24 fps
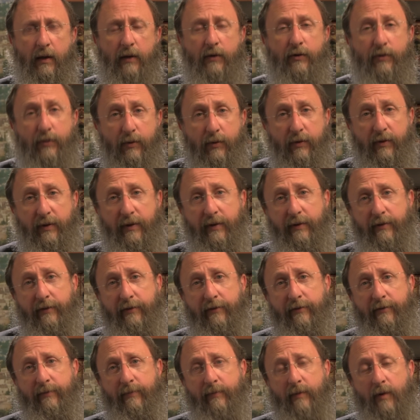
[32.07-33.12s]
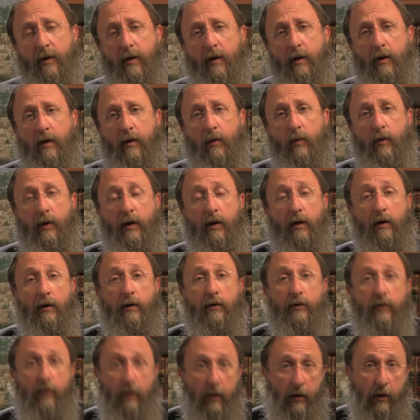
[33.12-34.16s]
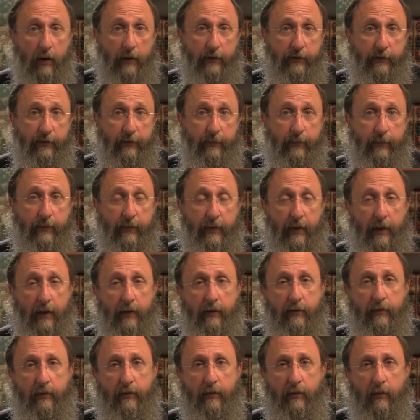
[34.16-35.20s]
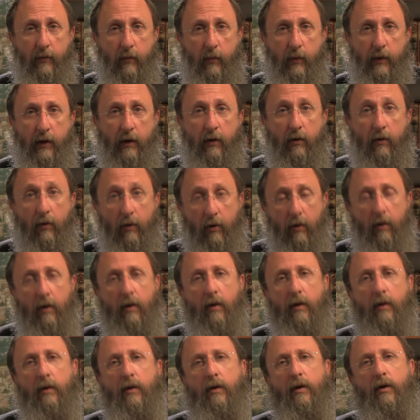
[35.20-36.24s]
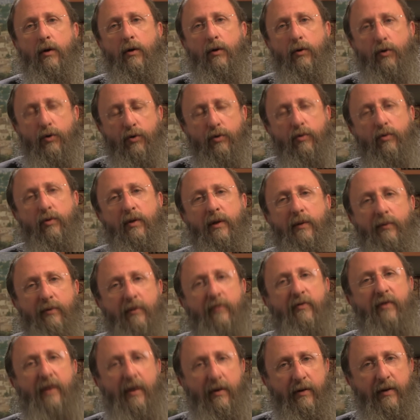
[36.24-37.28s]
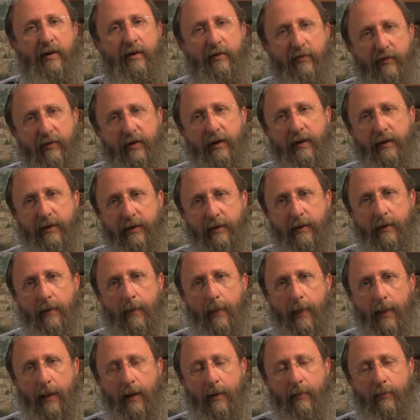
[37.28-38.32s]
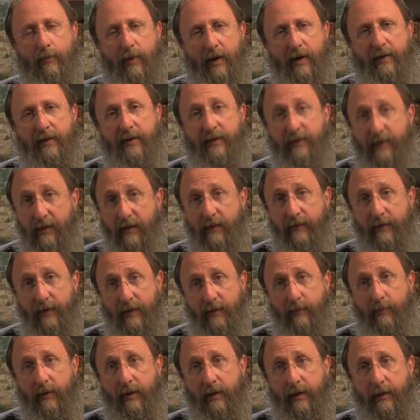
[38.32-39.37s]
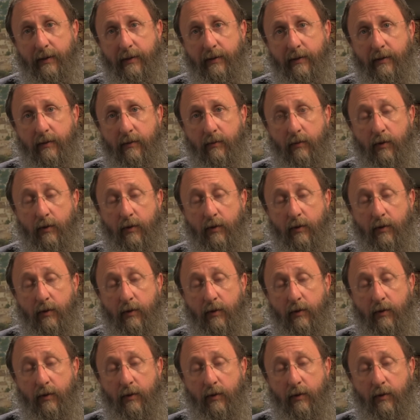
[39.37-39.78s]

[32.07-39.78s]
Truth is, we are taught that we are all truly profoundly affected by the sin of the spies,